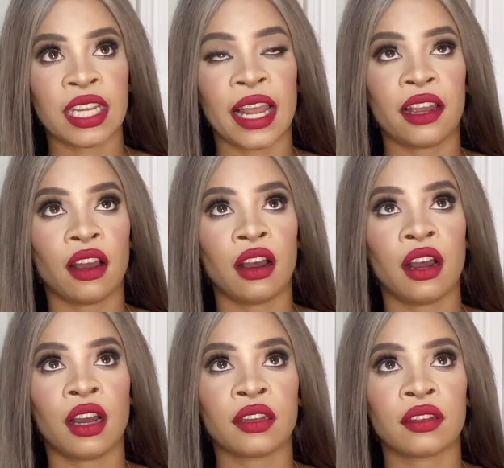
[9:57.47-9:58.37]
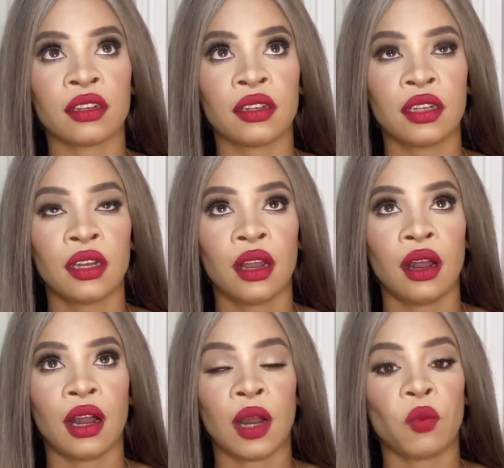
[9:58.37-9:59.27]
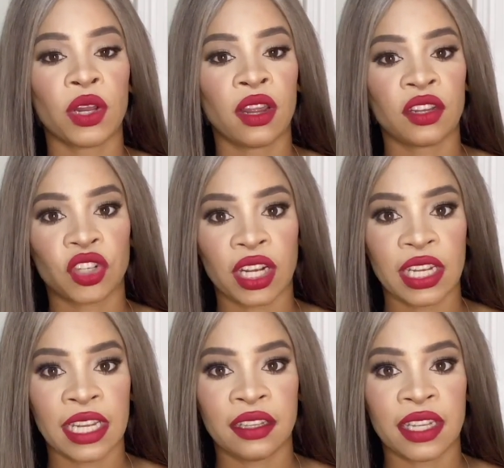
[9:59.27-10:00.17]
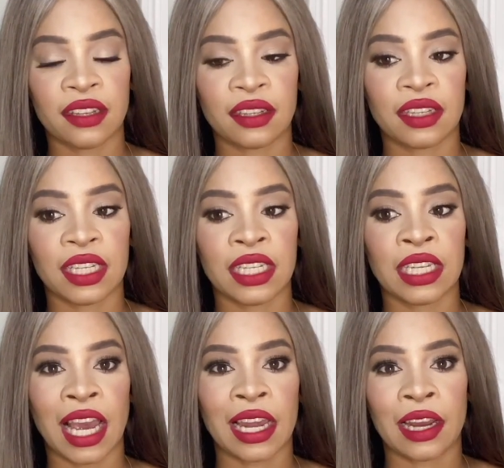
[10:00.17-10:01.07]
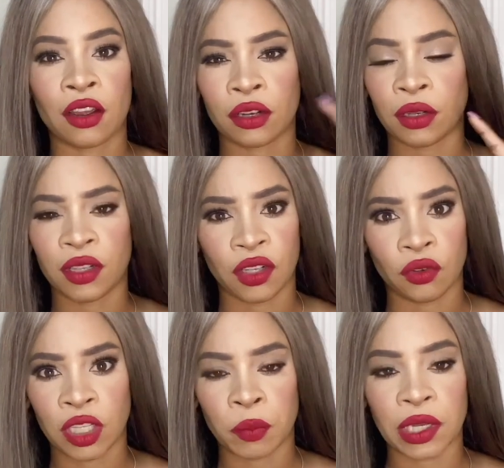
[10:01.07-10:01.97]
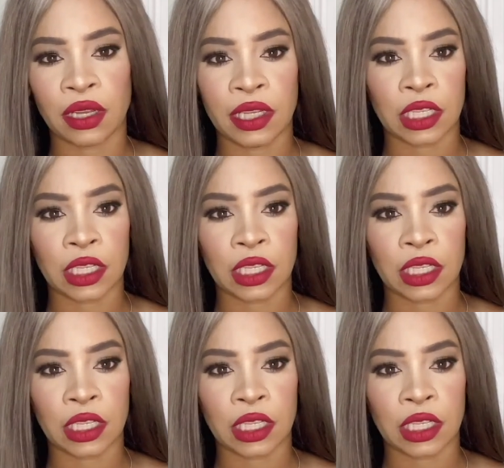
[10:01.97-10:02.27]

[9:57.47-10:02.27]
I got 180 density, and I got a, you know, typical lace